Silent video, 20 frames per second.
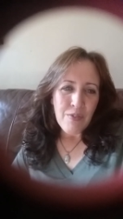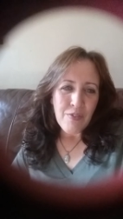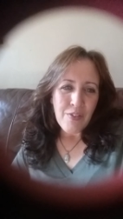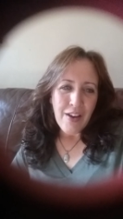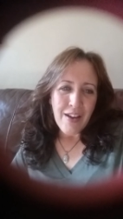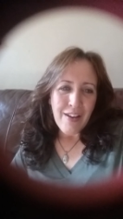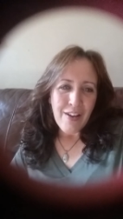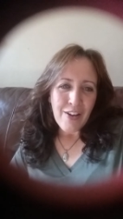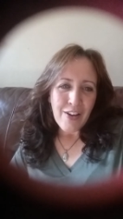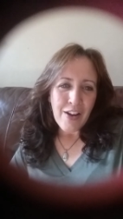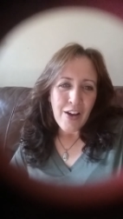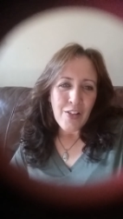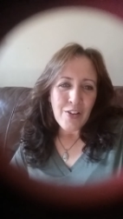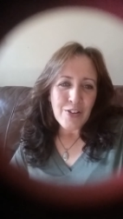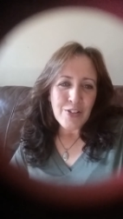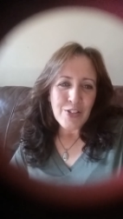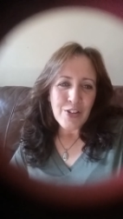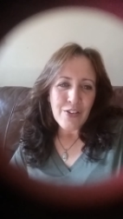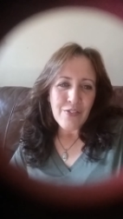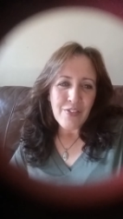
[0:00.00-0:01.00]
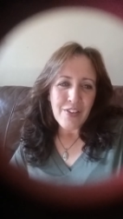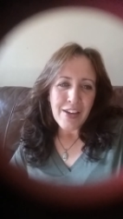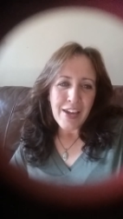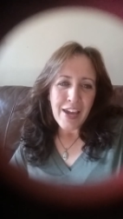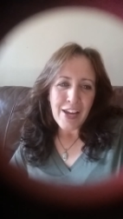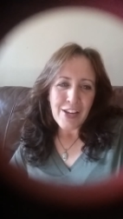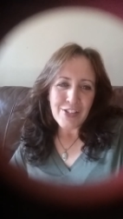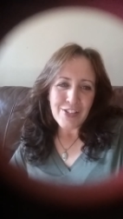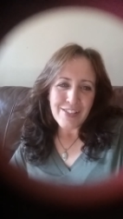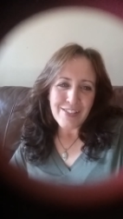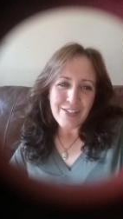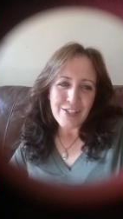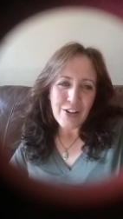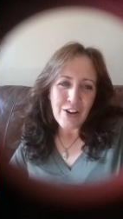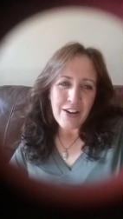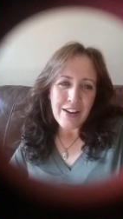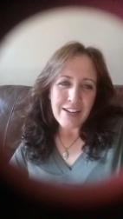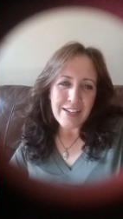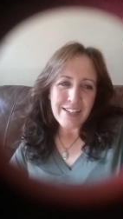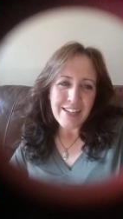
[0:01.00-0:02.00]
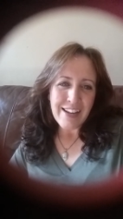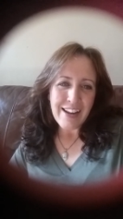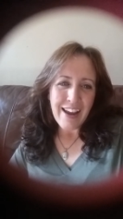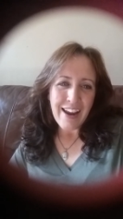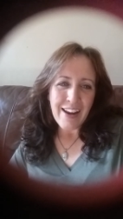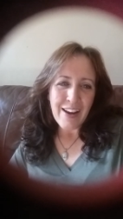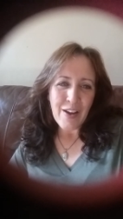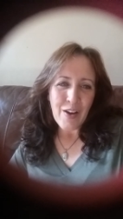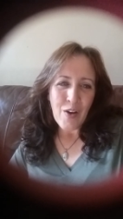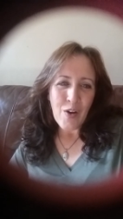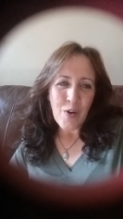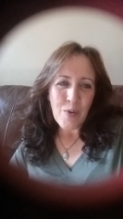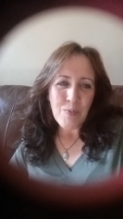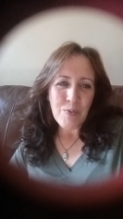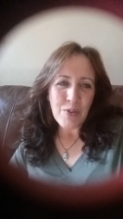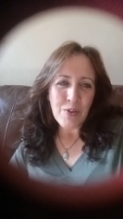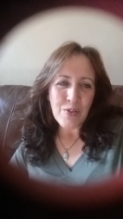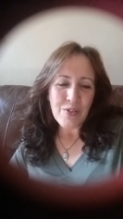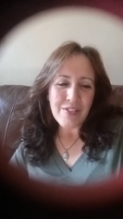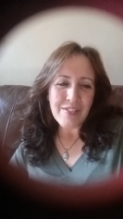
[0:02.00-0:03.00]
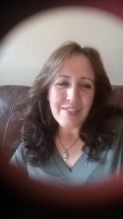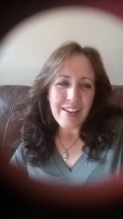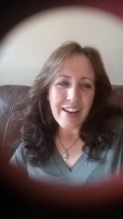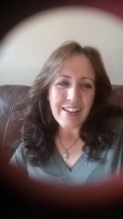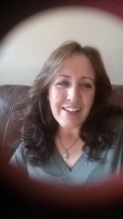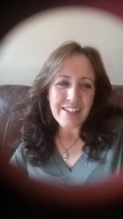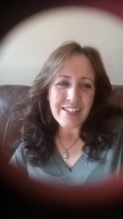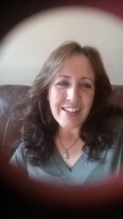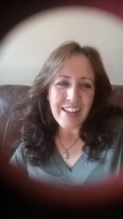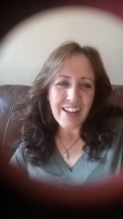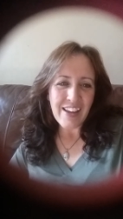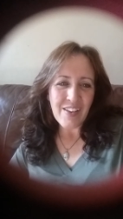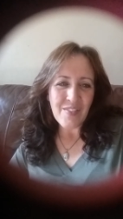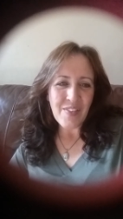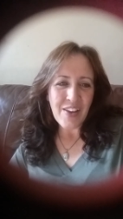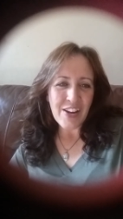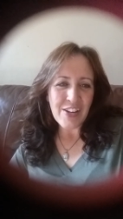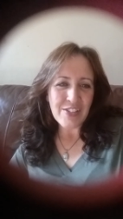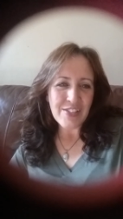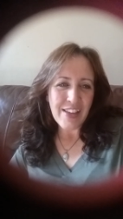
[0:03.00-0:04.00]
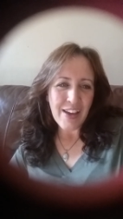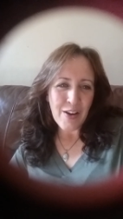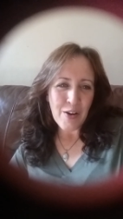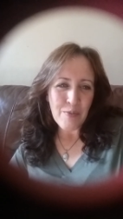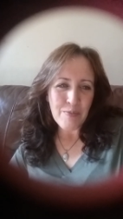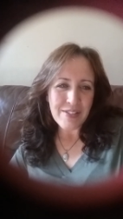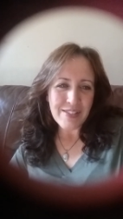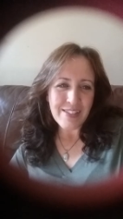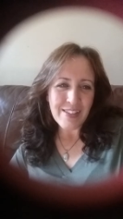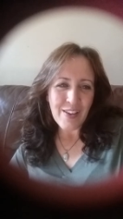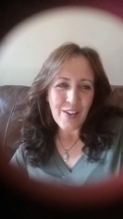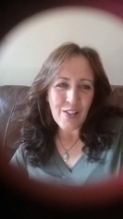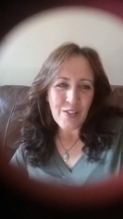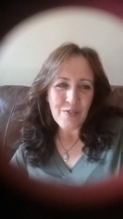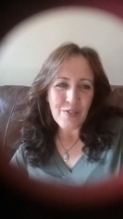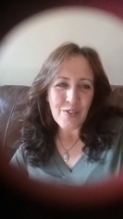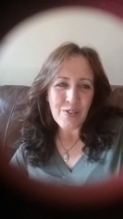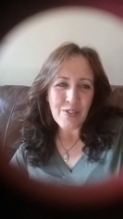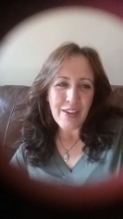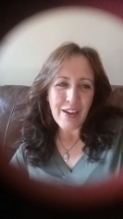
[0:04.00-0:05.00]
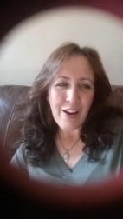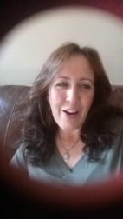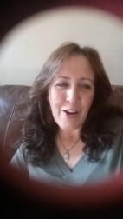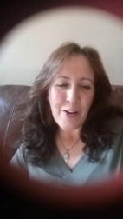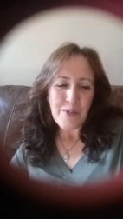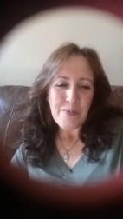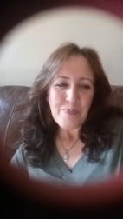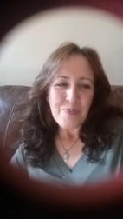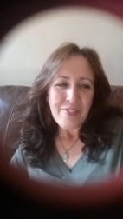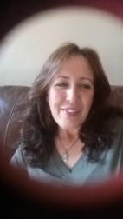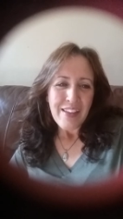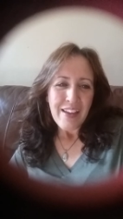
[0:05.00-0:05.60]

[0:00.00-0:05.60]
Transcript: We've got our color certification starting tonight. I hope you decide to take advantage of that. I hope to see all of you there.